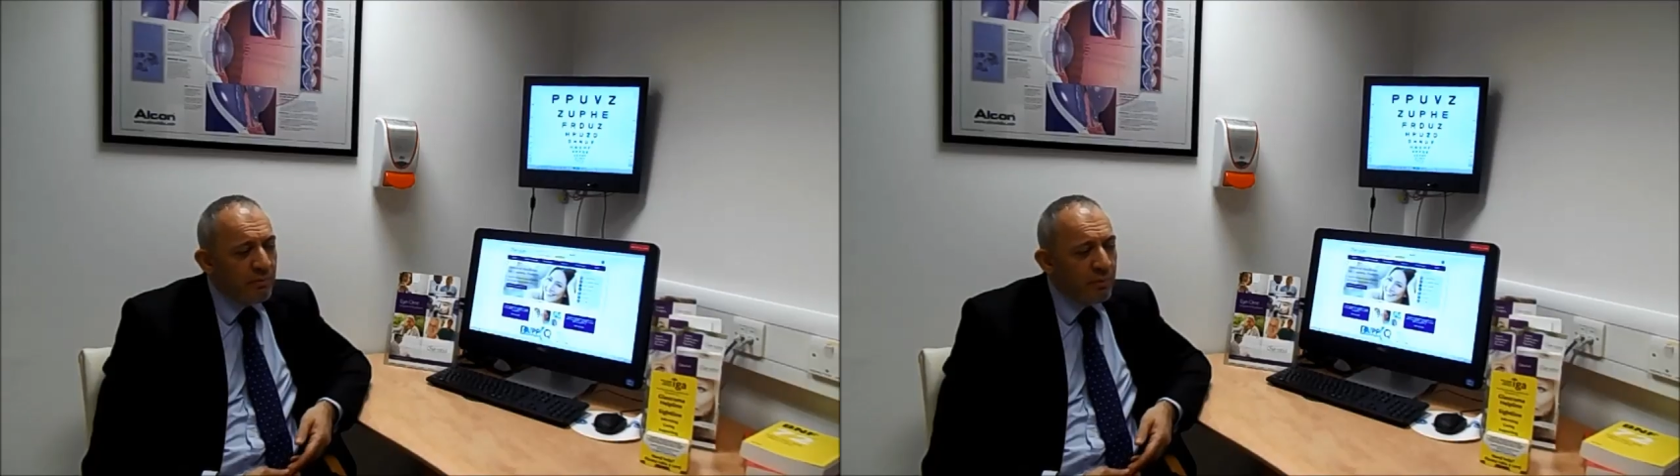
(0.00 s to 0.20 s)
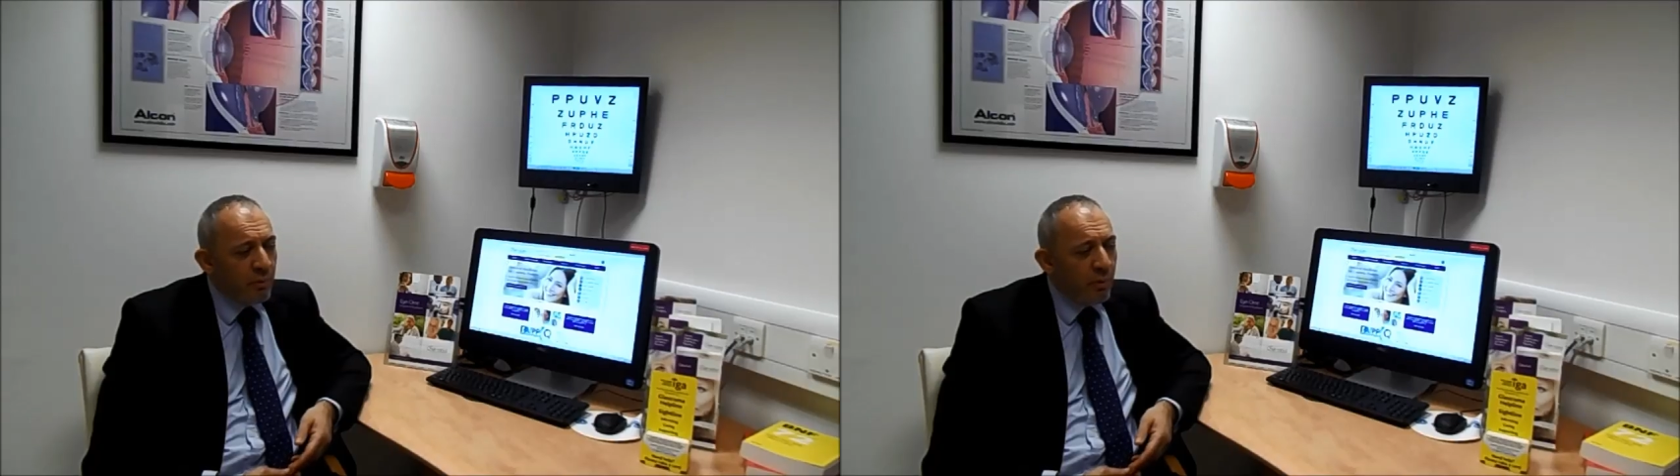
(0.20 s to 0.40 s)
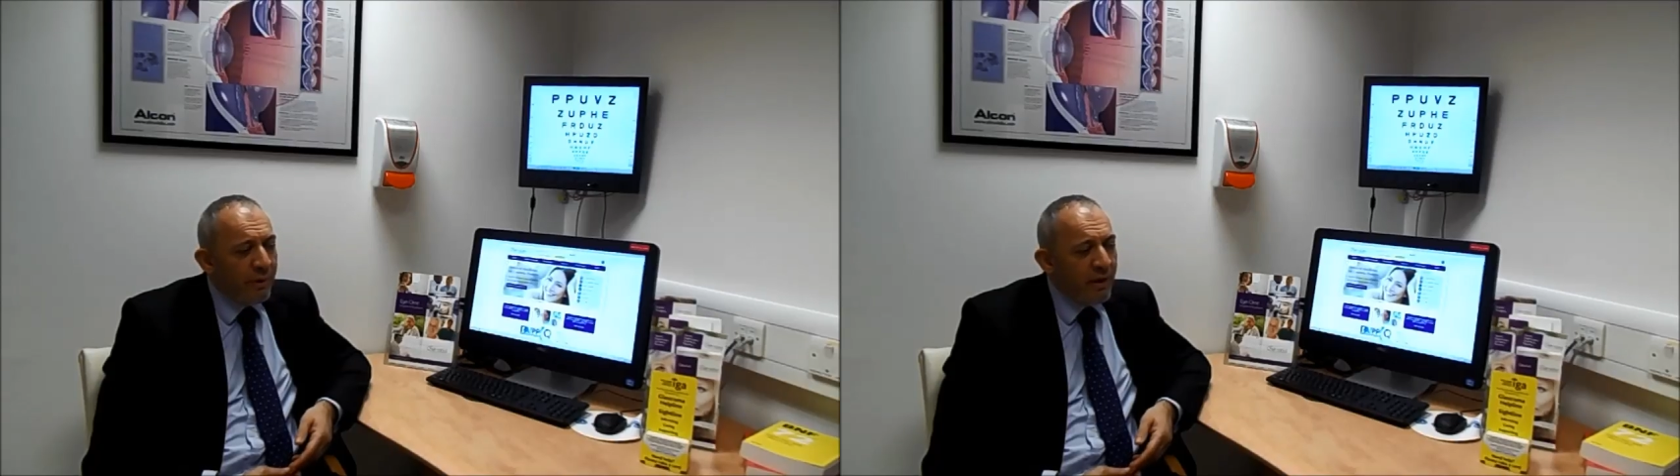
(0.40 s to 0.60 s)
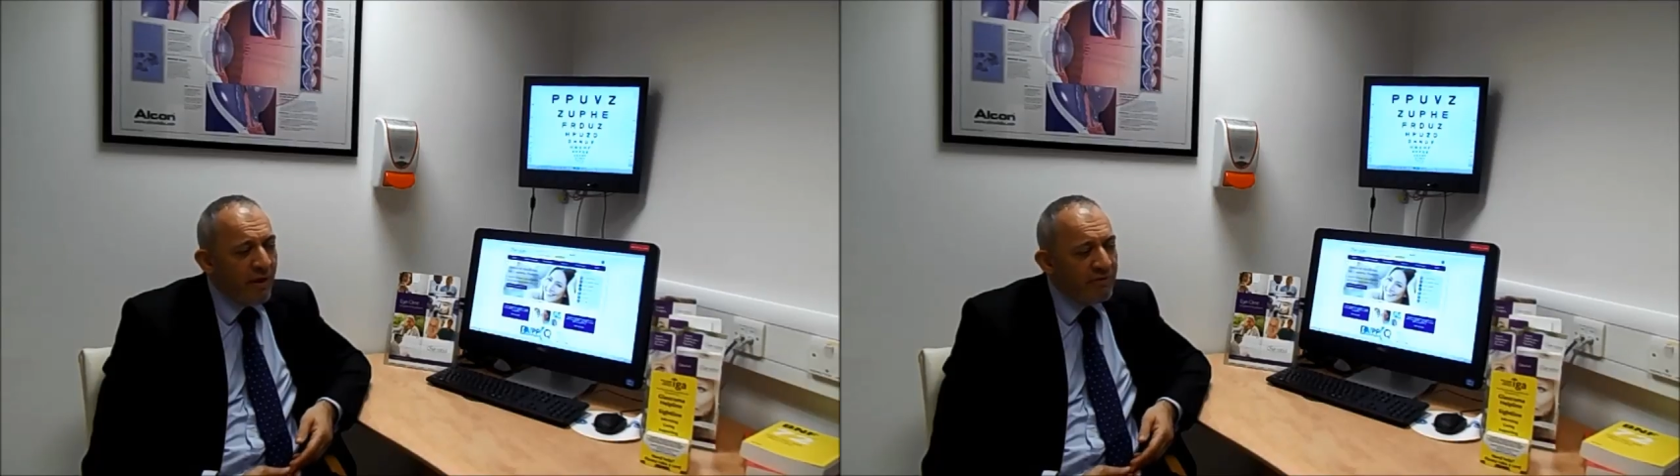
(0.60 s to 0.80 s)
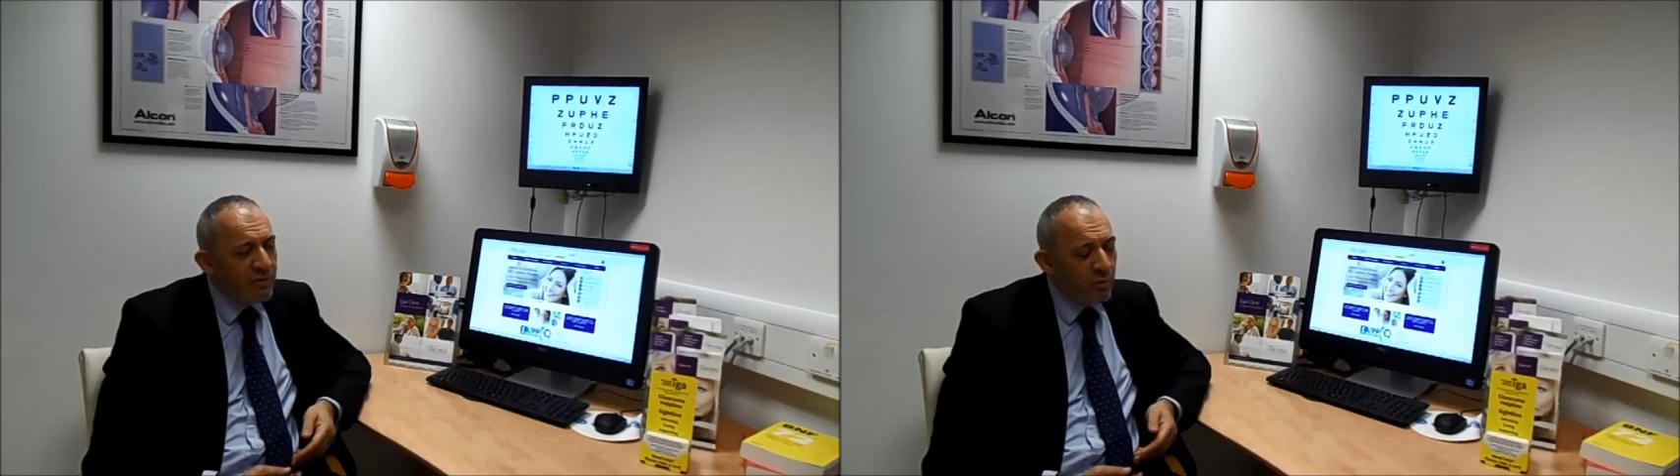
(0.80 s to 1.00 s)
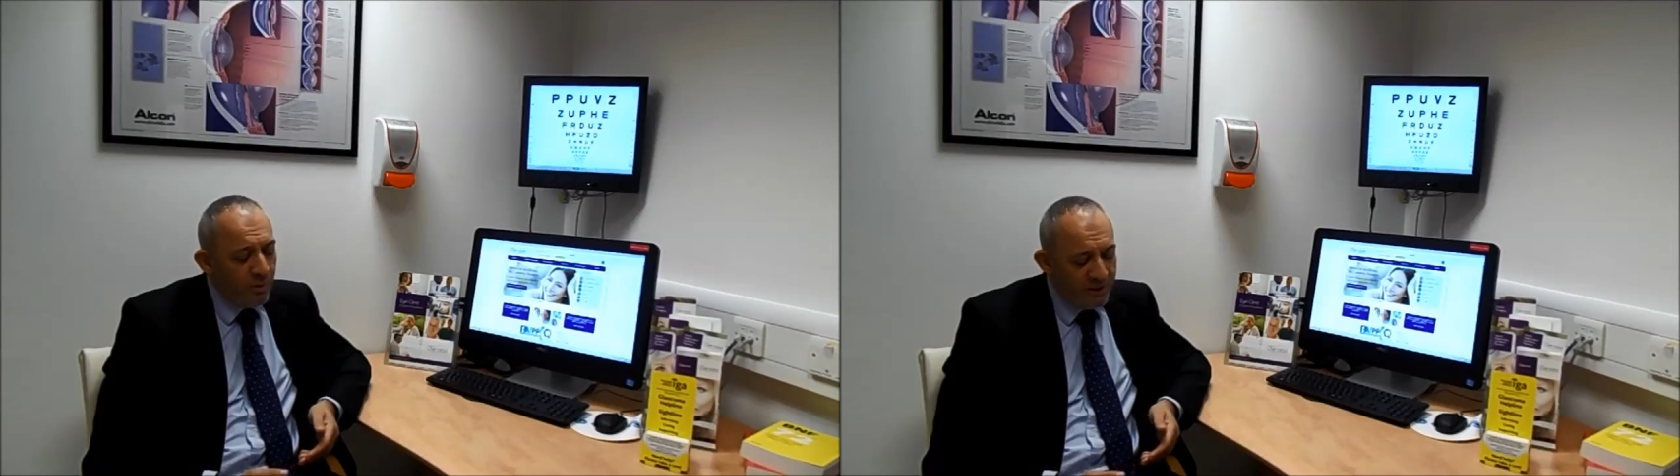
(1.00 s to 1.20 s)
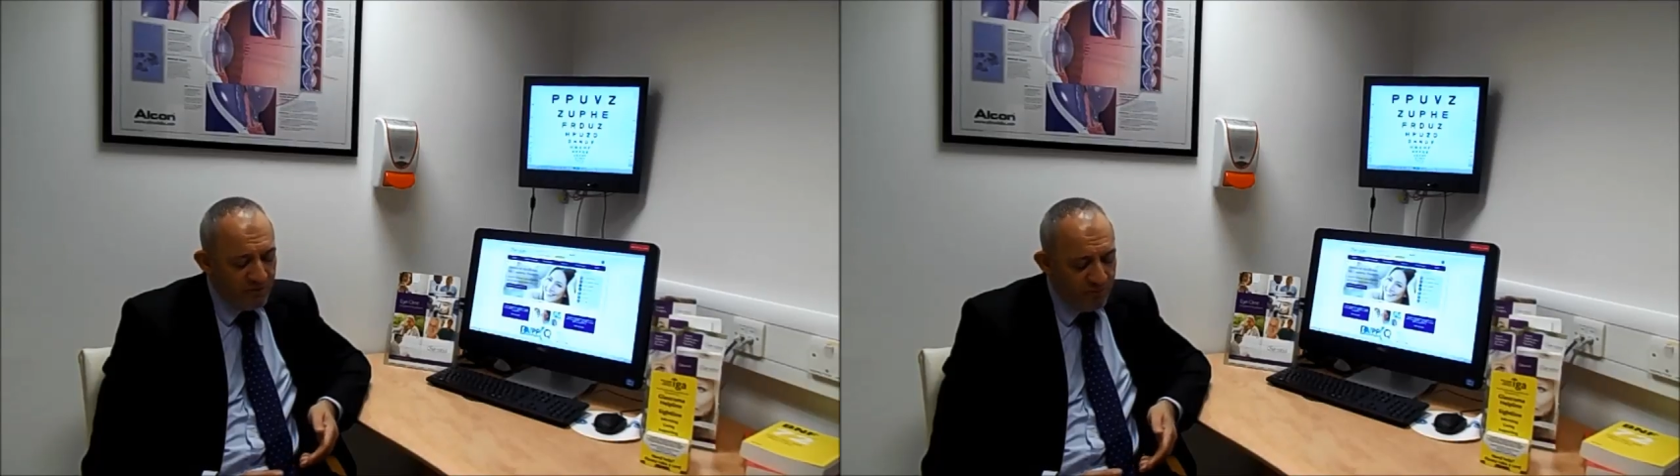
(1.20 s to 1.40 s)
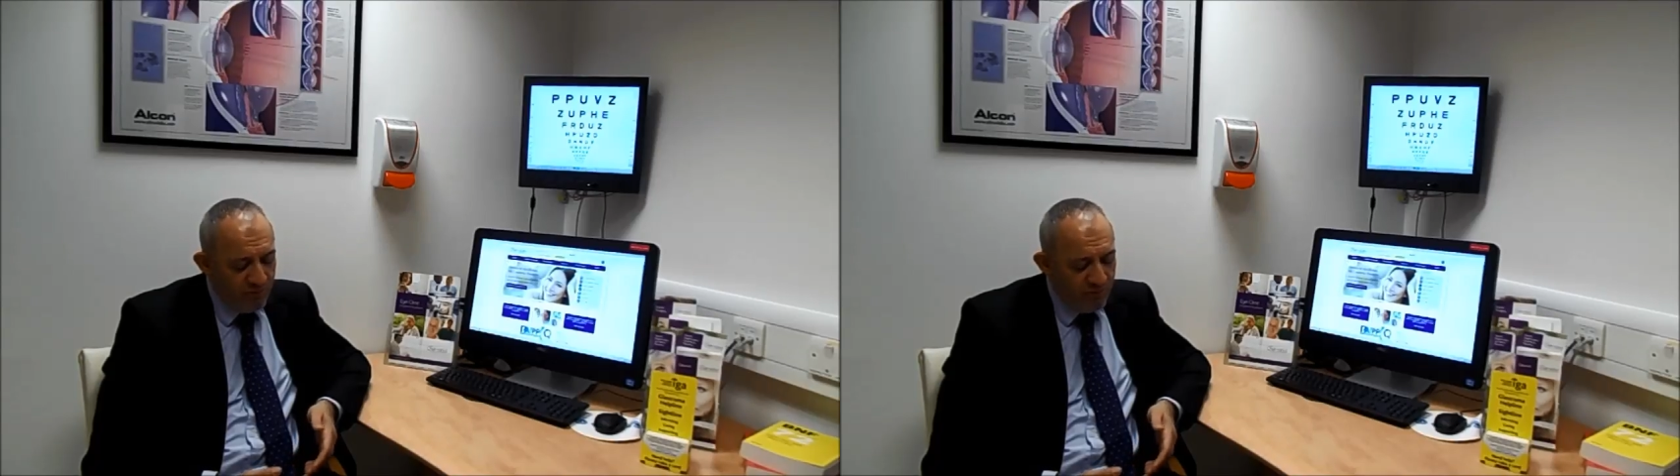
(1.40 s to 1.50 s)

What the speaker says: what we have to always